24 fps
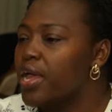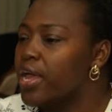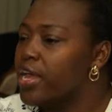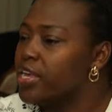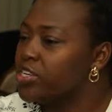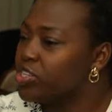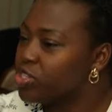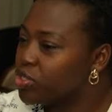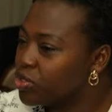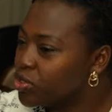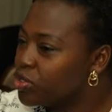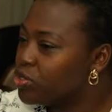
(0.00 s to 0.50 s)

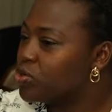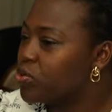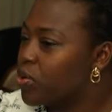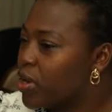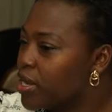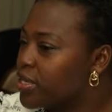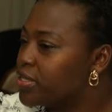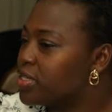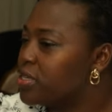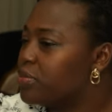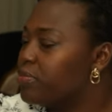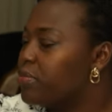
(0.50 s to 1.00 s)
And talk to
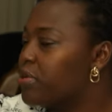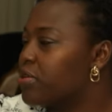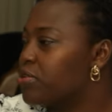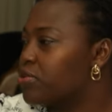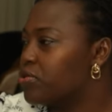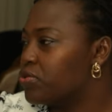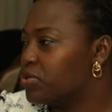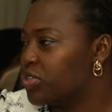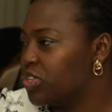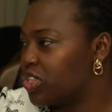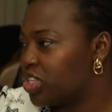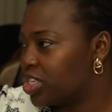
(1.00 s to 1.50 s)
us about
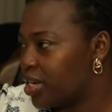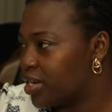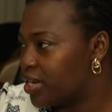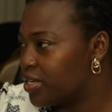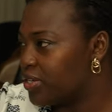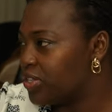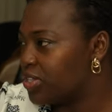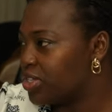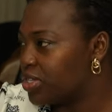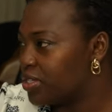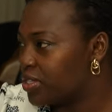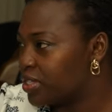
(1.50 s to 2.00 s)
those
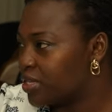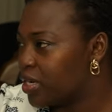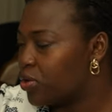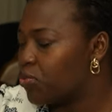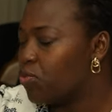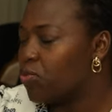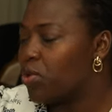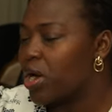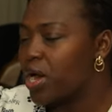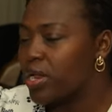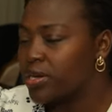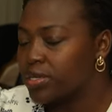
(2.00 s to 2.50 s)
challenges
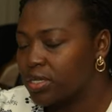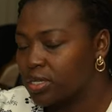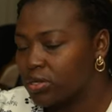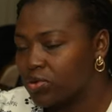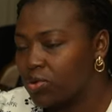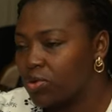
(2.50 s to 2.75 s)
and what